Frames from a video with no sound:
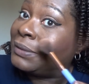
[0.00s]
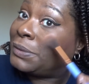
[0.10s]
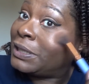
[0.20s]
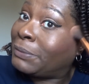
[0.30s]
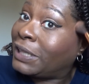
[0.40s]

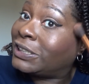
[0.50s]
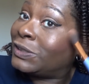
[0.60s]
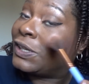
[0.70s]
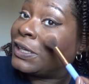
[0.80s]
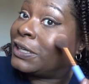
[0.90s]
but it makes it
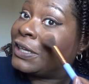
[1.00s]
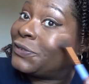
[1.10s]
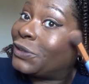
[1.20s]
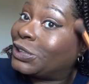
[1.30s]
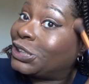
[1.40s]
look like
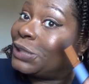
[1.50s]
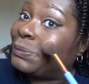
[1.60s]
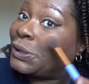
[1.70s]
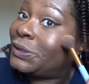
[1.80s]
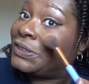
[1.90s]
I've got
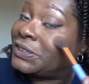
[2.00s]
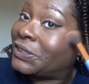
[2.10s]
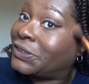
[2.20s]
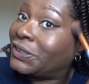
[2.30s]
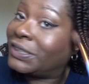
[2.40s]
cheekbones,
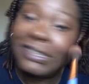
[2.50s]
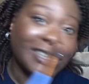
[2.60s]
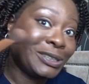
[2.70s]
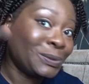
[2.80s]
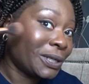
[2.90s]
so
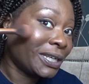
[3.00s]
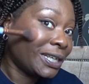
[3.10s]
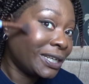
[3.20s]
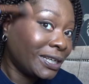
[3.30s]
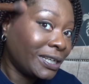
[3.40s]
that's why
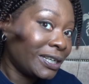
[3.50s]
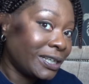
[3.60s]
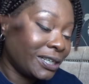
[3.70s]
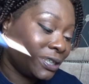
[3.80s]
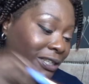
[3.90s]

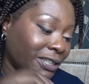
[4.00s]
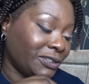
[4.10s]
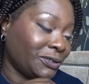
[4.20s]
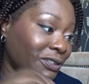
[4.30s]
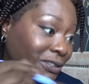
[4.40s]
I like
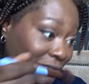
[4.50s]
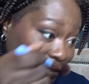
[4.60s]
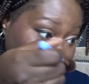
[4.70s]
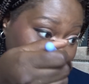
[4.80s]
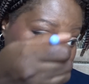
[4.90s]
doing stuff
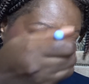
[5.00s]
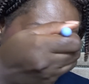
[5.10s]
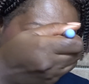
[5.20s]
like this.